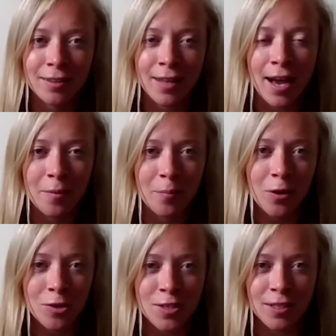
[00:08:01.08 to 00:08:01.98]
that
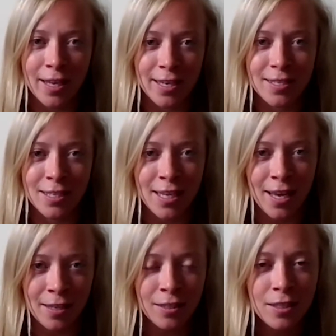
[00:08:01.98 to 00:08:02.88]
person likes to
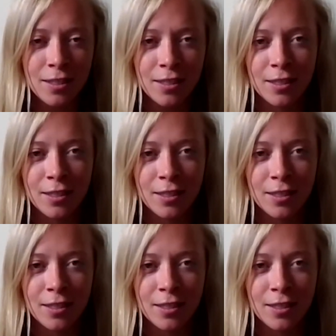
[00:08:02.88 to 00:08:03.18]
tell.